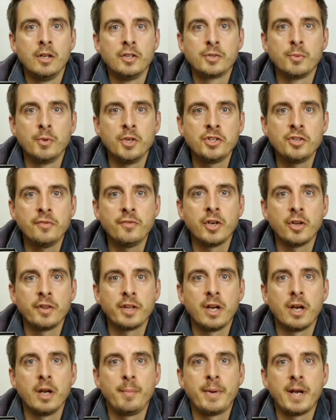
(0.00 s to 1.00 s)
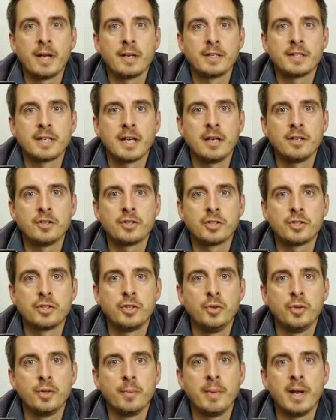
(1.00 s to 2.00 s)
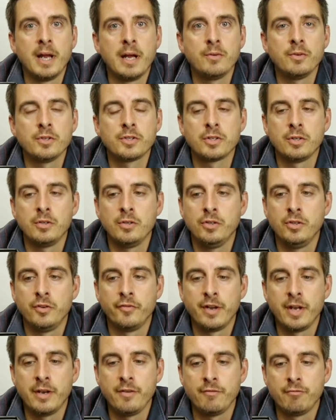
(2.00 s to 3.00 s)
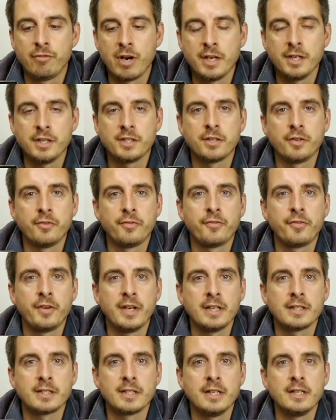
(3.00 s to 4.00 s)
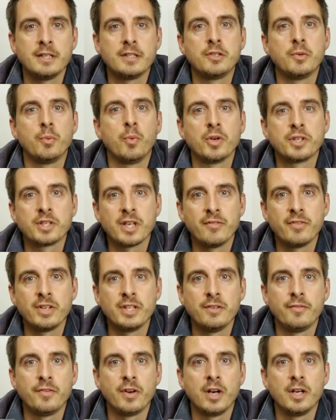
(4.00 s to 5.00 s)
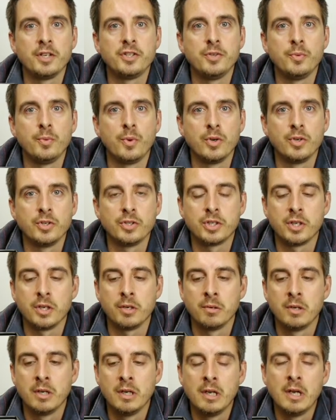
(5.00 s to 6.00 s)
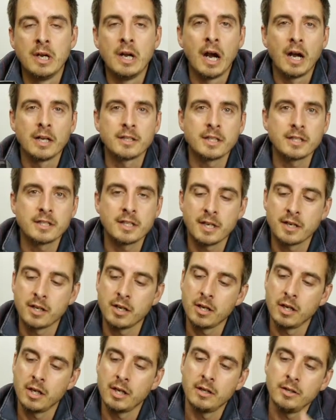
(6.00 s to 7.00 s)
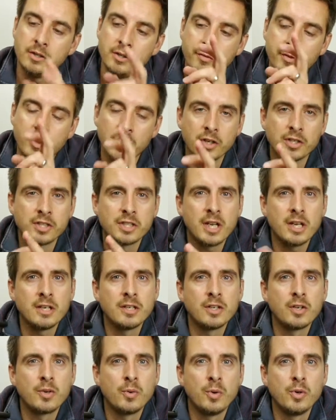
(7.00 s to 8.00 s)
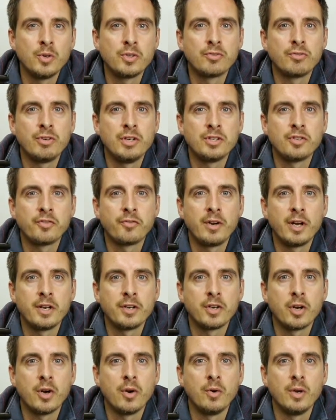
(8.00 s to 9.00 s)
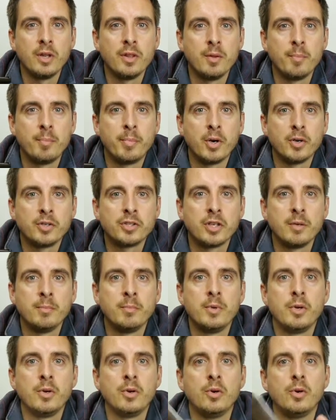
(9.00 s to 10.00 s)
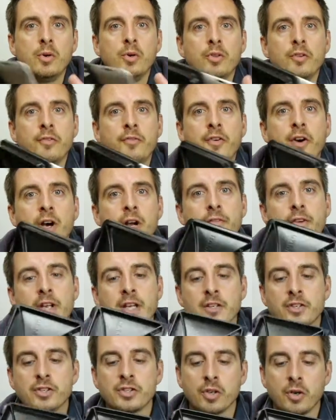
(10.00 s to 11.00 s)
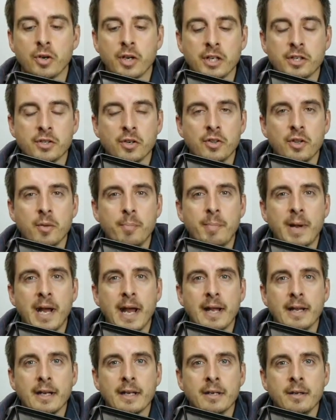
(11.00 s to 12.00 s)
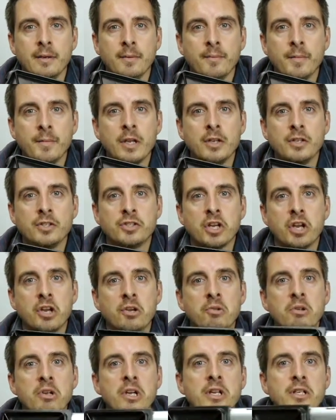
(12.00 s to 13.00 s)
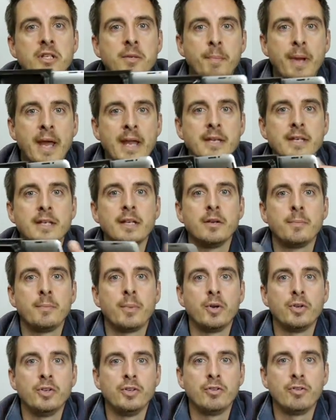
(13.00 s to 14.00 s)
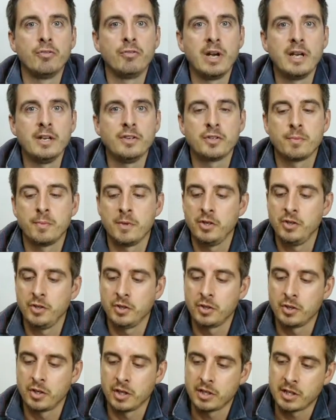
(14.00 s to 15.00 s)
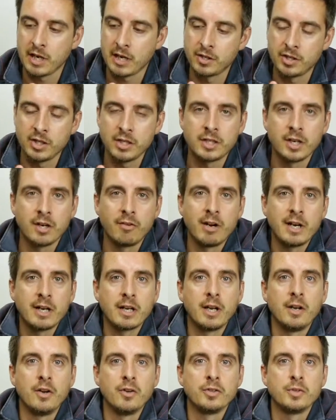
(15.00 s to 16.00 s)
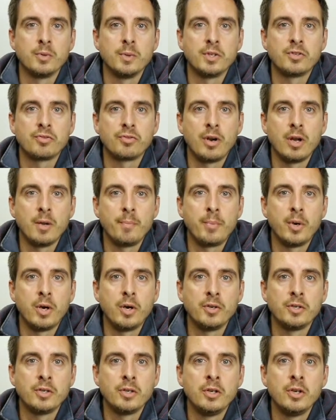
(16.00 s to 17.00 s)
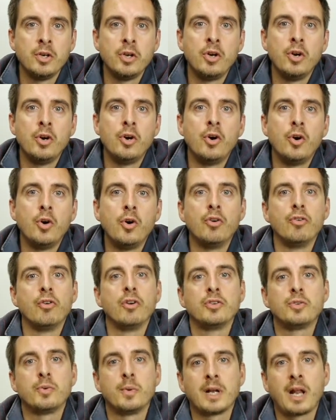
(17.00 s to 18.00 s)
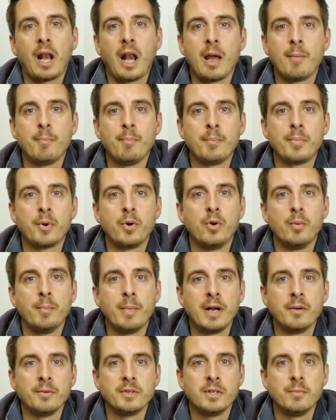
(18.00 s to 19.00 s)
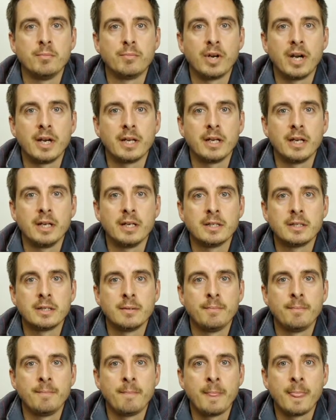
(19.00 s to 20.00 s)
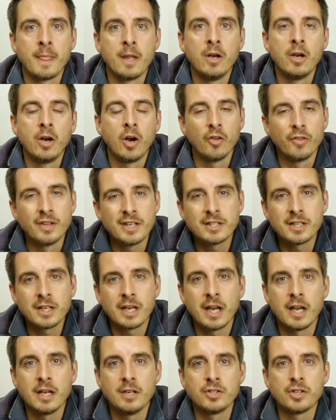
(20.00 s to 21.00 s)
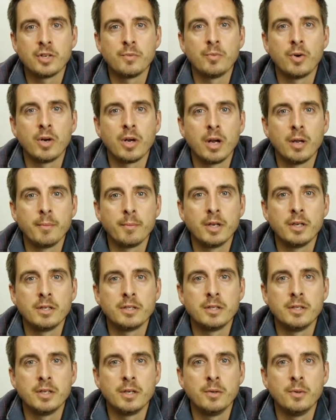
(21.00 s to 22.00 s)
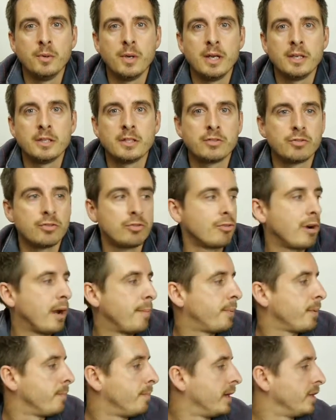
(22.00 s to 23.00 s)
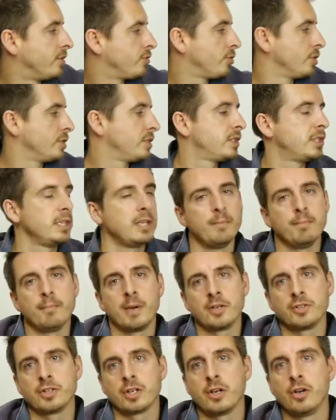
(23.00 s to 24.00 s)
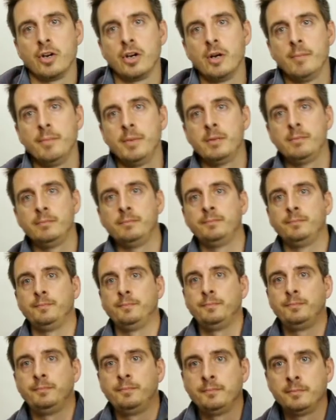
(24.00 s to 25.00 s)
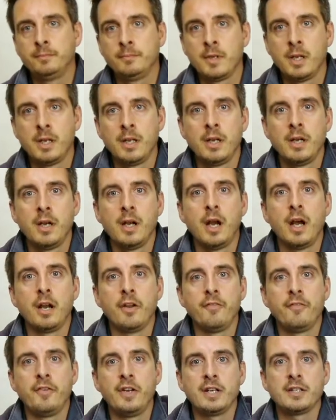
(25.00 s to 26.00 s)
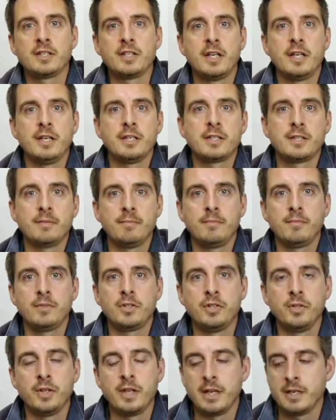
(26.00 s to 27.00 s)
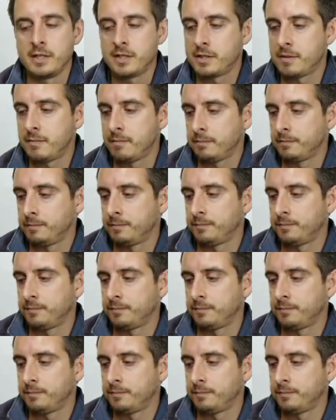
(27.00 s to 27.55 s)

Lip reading: So once you've got the iPad attached to the mount, you're then ready to fix it to whatever device you want to. As I said earlier, you've got a standard 1/4 inch threaded hole in the bottom or the 5/8 socket on the back. So depending upon your arrangement, you could attach it directly onto a tripod or onto a clamp or mounting bracket. On this occasion, what I'm going to do is grab my trusty magic arm and affix it to this.